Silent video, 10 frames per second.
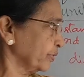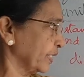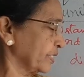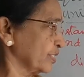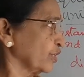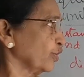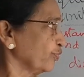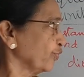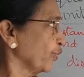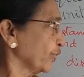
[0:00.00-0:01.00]
that is equal to
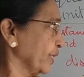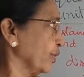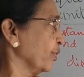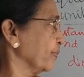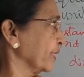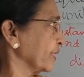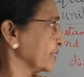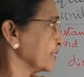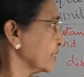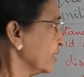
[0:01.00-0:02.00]
4
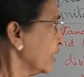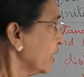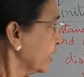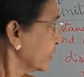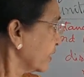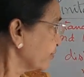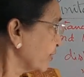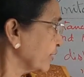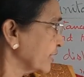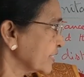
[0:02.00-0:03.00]
kilometers.
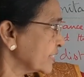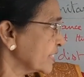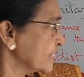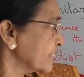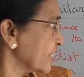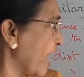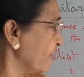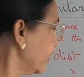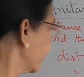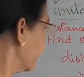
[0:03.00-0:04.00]
Therefore distance travelled